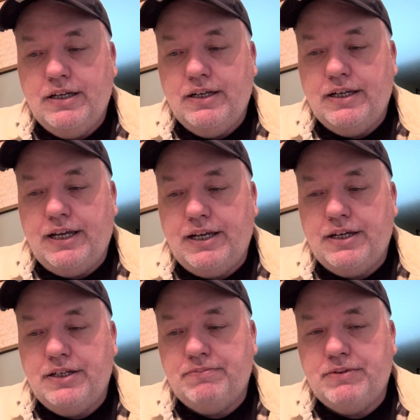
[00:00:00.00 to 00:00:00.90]

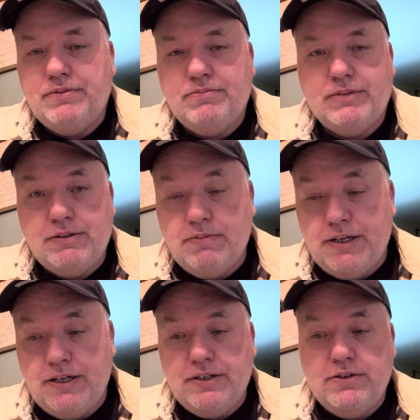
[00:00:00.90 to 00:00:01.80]
And
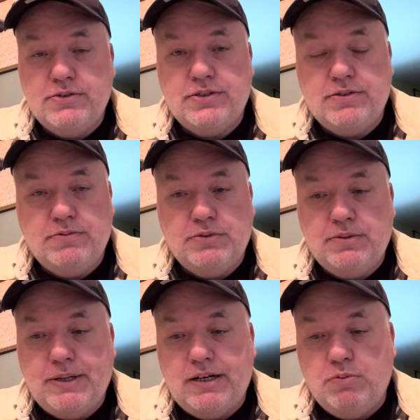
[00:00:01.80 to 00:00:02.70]
everybody knows with the
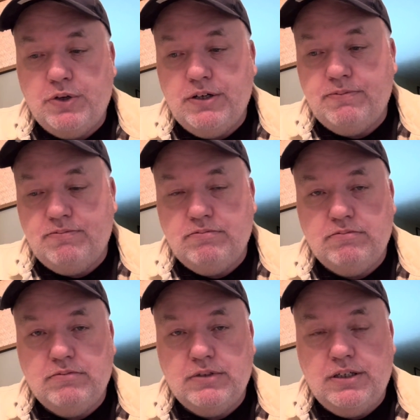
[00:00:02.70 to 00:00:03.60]
Madam Web
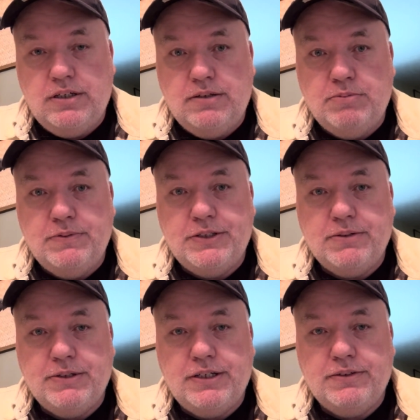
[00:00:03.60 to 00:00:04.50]
movie
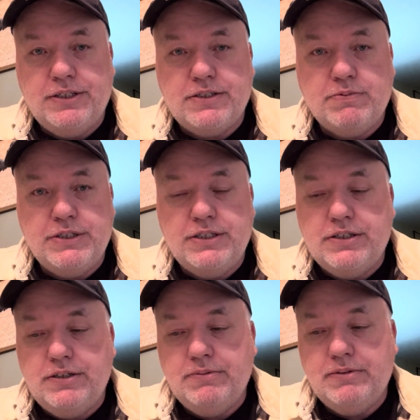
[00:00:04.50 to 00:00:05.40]
coming out next
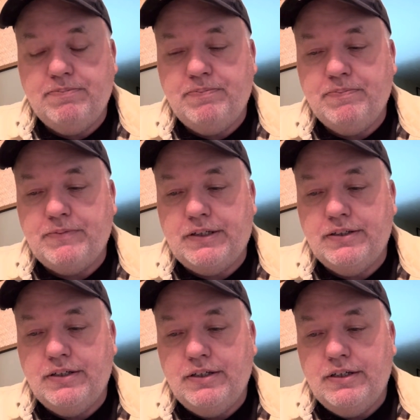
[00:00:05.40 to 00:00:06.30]
week.
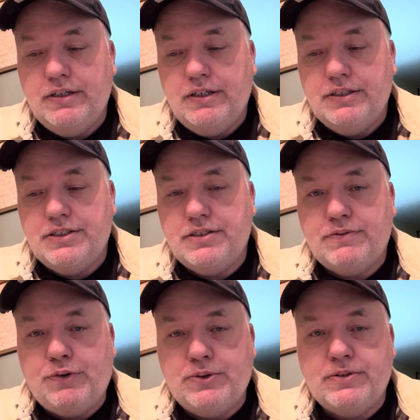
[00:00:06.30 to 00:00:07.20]
This is the
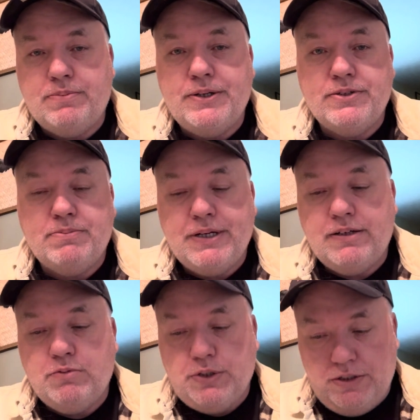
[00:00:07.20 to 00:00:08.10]
first appearance of
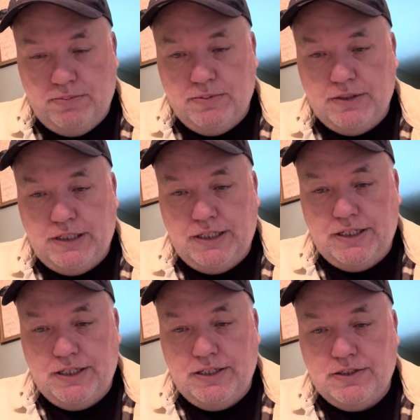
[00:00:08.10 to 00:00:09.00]
Madam Web.
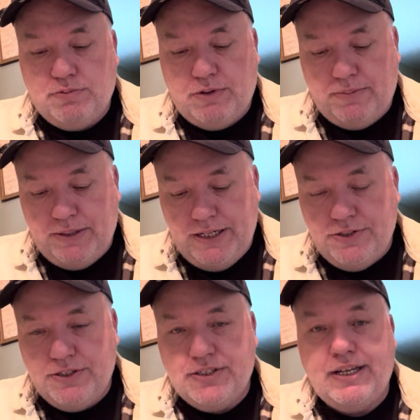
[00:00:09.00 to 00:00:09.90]
And it's white
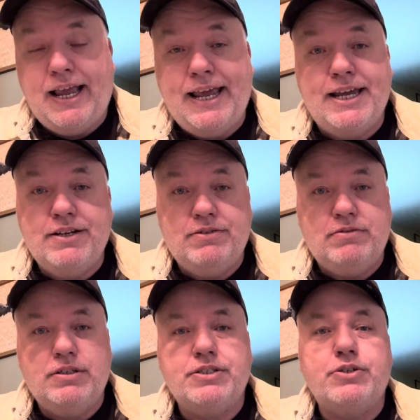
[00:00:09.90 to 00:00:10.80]
pages and
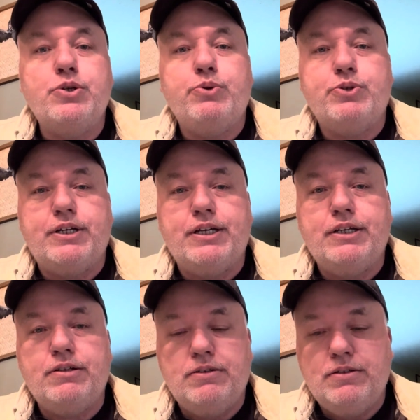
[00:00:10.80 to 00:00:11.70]
it's a
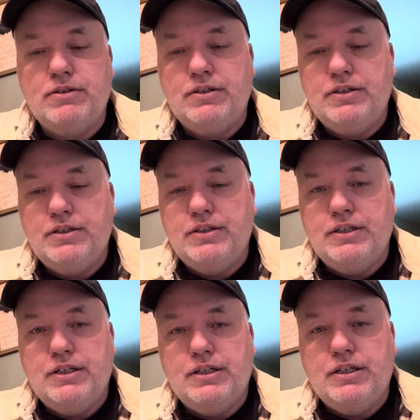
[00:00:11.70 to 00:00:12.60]
newsstand.
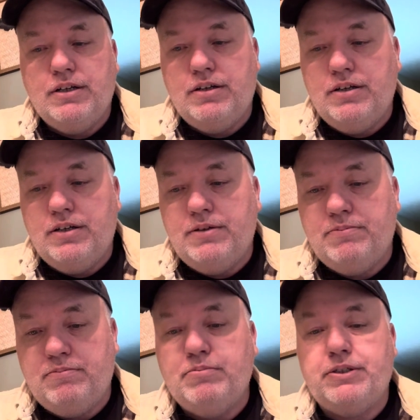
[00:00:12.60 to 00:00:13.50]
But
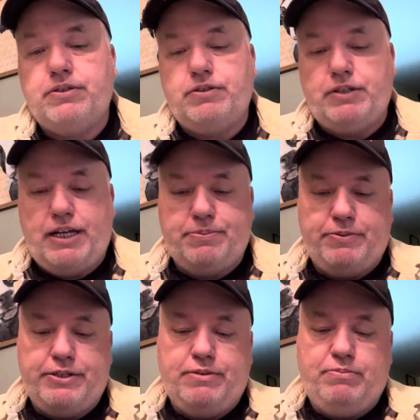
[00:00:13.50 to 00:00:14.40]
this is a nice
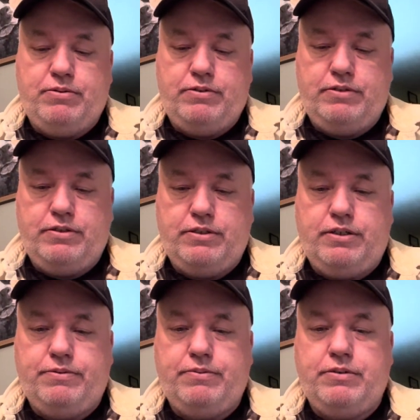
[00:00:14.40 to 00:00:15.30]
presenting comic.